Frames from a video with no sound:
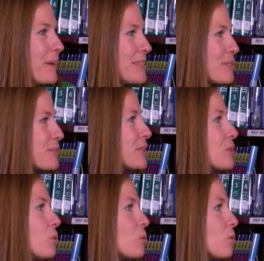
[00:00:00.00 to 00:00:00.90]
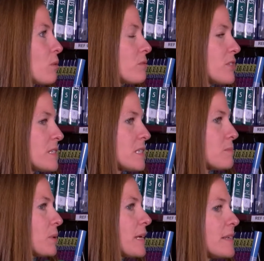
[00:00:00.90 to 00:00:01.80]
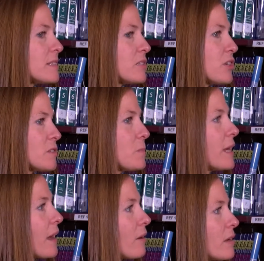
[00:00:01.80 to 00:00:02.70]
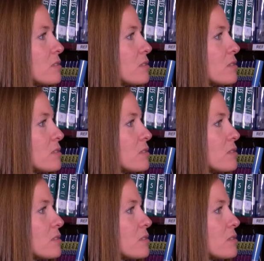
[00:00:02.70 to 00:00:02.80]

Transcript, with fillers: but it's a really cool just place to just be out.